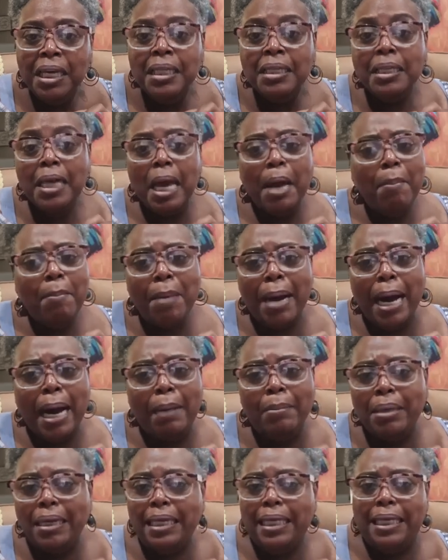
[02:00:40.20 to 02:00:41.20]
Yeah,
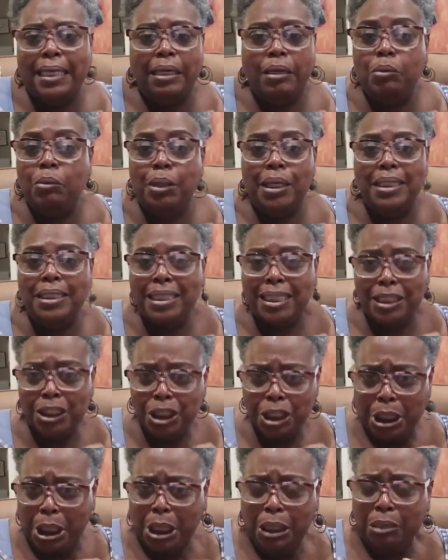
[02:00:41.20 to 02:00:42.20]
Bobby Lee was a
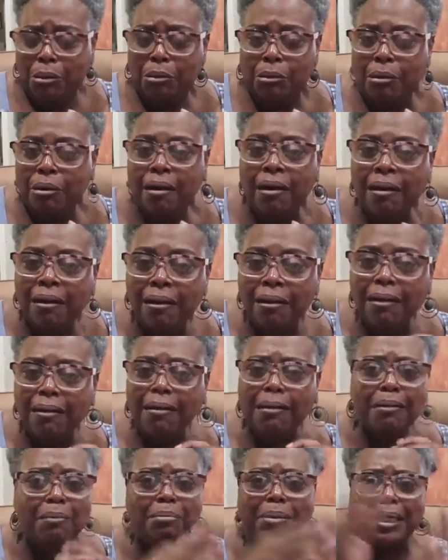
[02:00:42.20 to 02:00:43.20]
general,
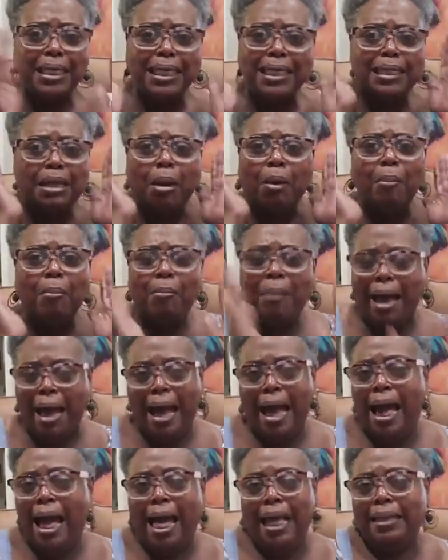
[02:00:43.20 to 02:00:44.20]
but it don't
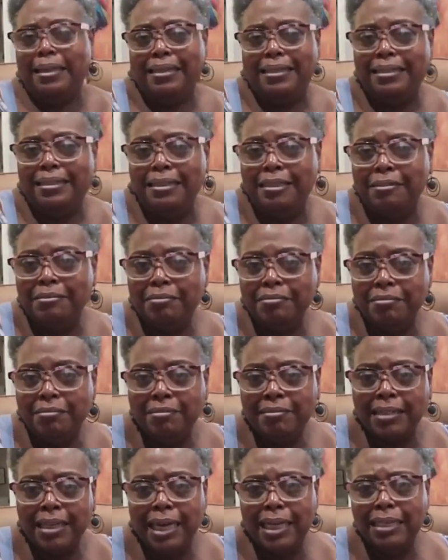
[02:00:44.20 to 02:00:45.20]
matter.
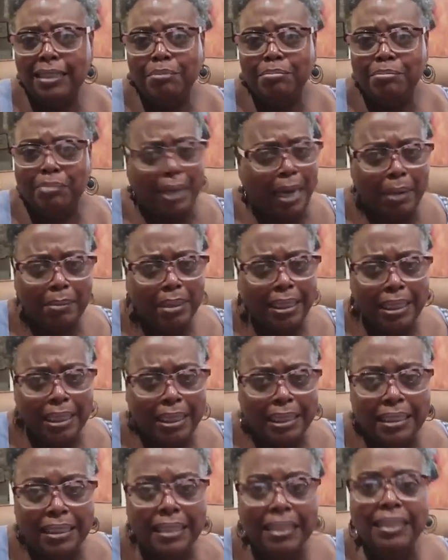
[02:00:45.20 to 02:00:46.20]
Bobby
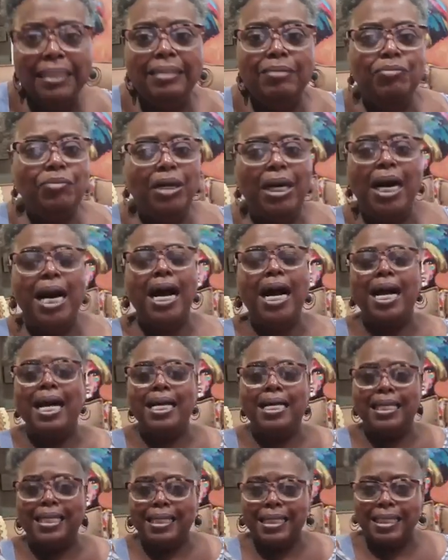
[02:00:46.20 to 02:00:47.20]
Lee, he
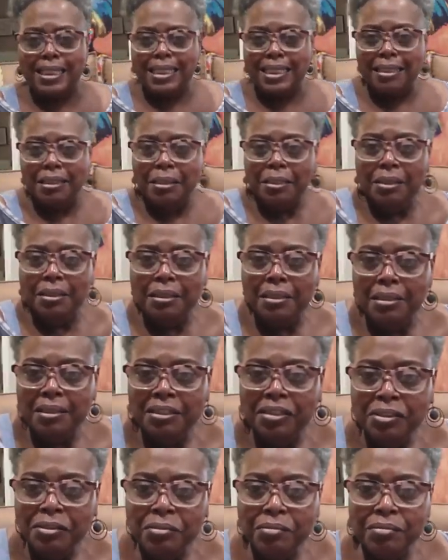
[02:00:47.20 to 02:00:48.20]
was.
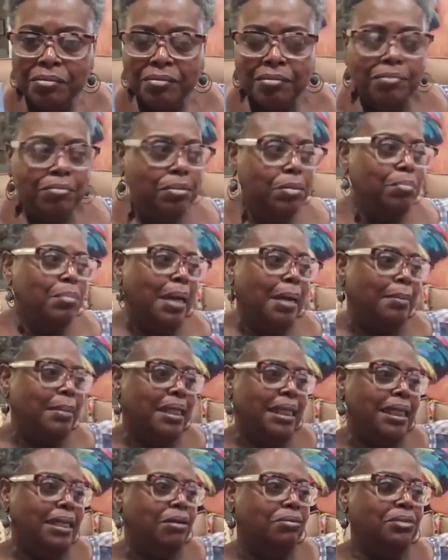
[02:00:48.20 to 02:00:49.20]
But Bobby
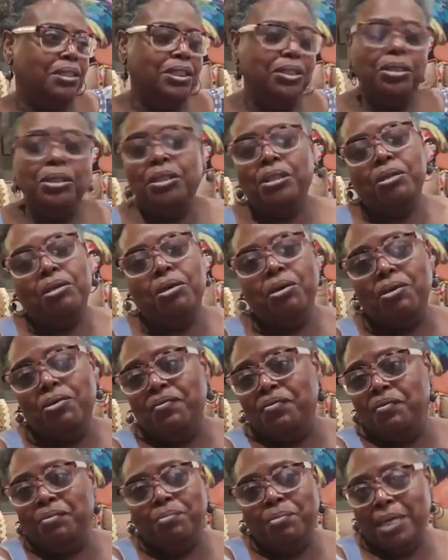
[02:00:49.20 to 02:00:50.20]
Lee don't need to
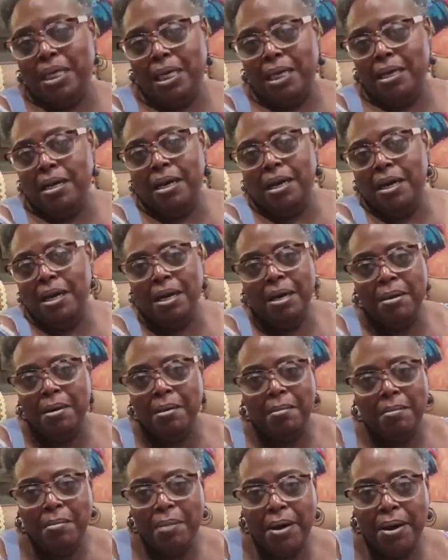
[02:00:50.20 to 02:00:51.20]
serve me
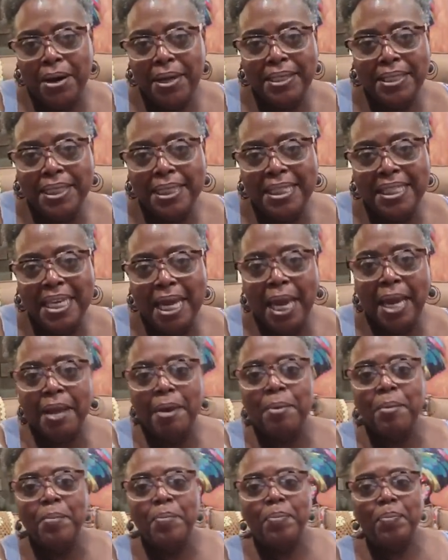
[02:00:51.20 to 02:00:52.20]
Martin's
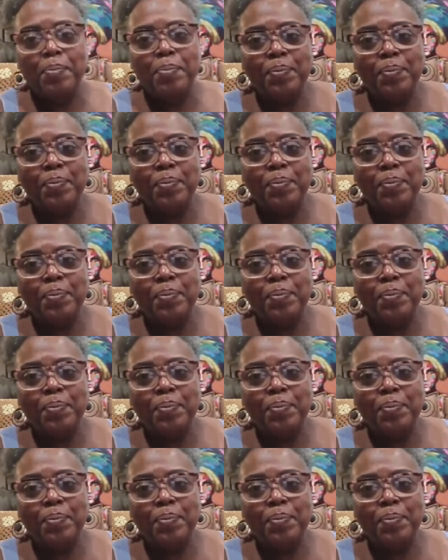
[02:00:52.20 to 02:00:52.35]
Day.